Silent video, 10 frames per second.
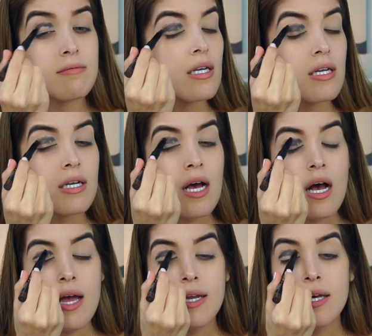
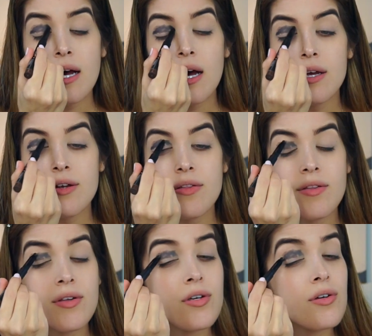Not any higher
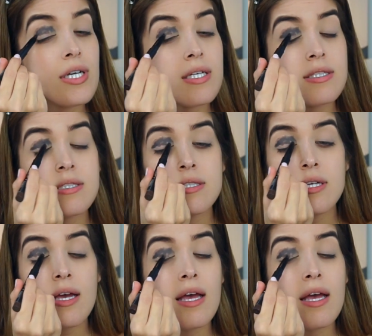than the crease